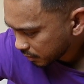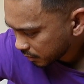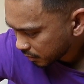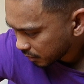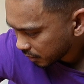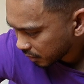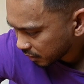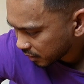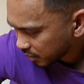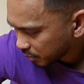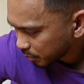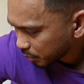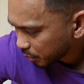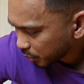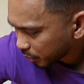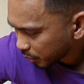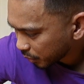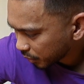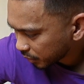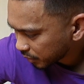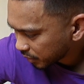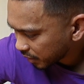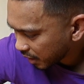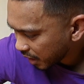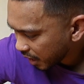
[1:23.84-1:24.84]
Yeah, it's
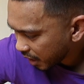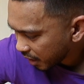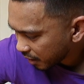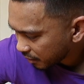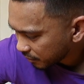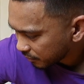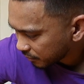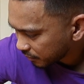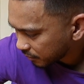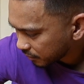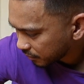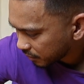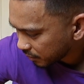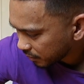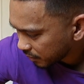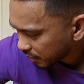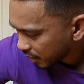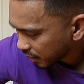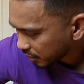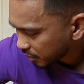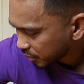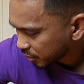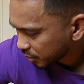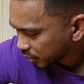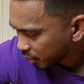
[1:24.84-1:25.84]
important to have
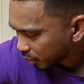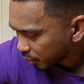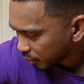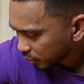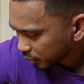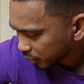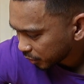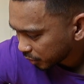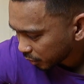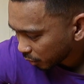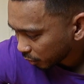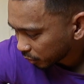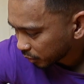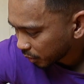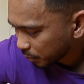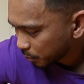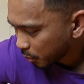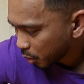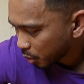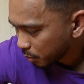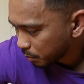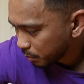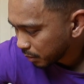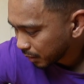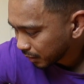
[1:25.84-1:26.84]
that shoulder
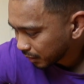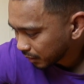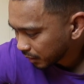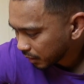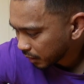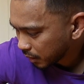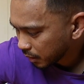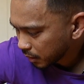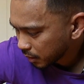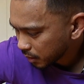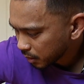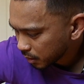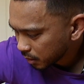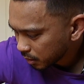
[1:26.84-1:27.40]
mobility